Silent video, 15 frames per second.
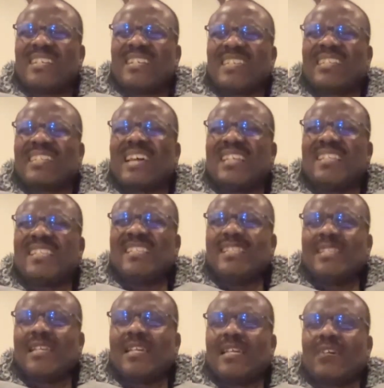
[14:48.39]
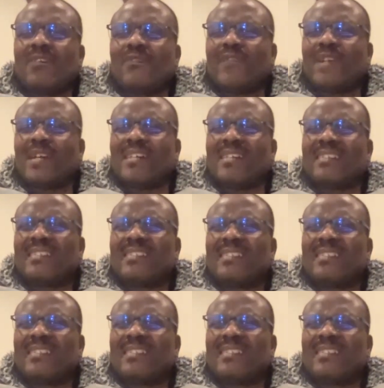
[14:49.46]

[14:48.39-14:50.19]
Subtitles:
that are near and far.